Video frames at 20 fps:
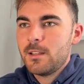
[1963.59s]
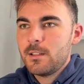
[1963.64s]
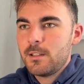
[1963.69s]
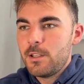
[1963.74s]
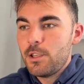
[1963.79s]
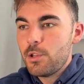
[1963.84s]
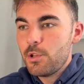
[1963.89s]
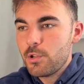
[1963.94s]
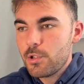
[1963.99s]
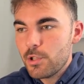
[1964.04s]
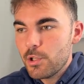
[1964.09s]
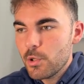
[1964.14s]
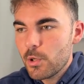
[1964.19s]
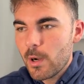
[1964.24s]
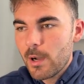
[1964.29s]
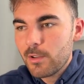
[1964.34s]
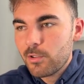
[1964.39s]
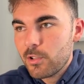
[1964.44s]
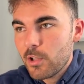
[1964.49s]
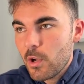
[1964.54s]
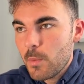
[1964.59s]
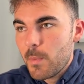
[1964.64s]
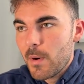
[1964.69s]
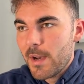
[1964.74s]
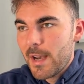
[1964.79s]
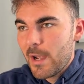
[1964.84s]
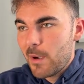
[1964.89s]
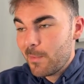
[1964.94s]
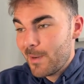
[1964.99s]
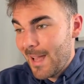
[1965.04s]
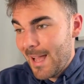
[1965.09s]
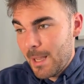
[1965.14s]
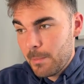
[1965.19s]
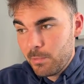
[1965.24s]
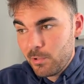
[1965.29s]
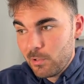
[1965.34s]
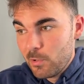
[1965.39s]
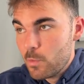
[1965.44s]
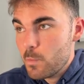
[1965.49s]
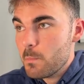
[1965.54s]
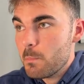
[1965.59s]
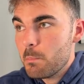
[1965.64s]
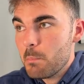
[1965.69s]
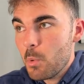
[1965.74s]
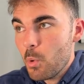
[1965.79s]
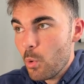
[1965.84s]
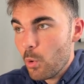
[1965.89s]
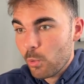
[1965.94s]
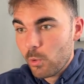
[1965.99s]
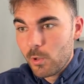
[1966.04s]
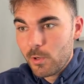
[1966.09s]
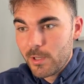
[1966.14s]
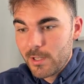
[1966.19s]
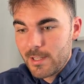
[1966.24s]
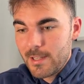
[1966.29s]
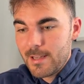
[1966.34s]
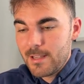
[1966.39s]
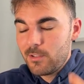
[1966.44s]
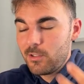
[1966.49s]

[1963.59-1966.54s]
You guys know by now I'm an absolute moron, okay?